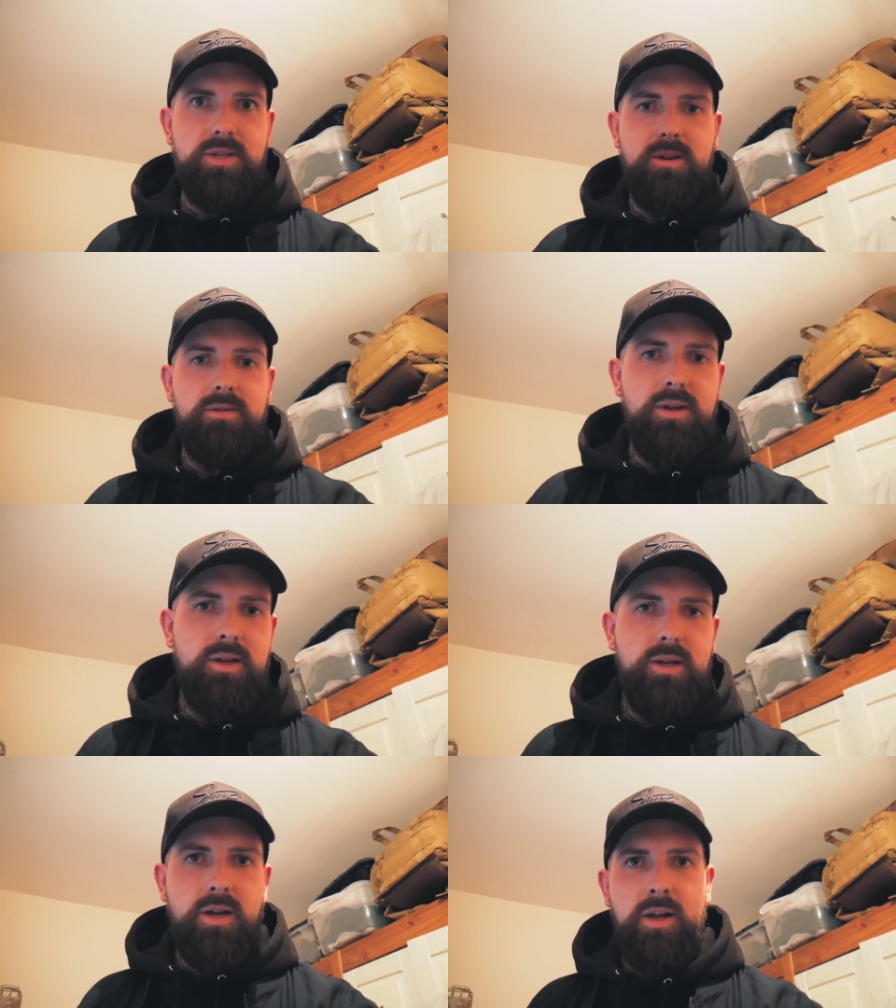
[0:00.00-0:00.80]
so
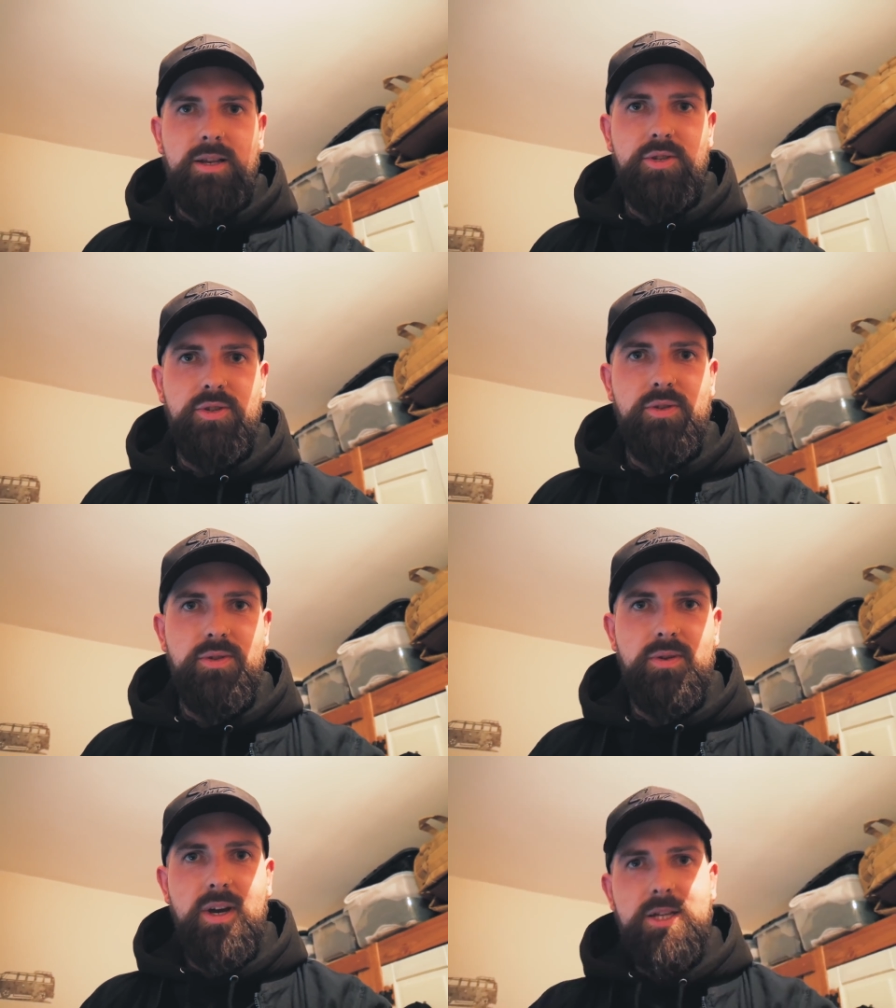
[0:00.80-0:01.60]
I'll
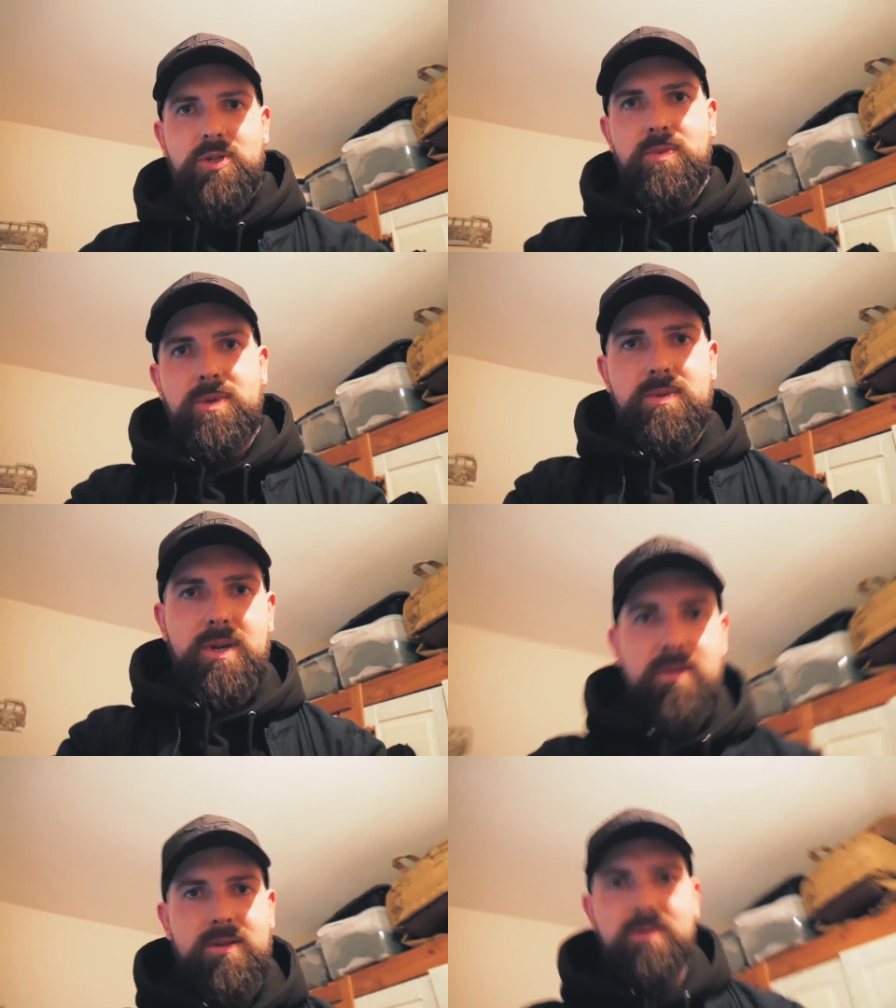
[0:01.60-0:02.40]
introduce you guys to him as well.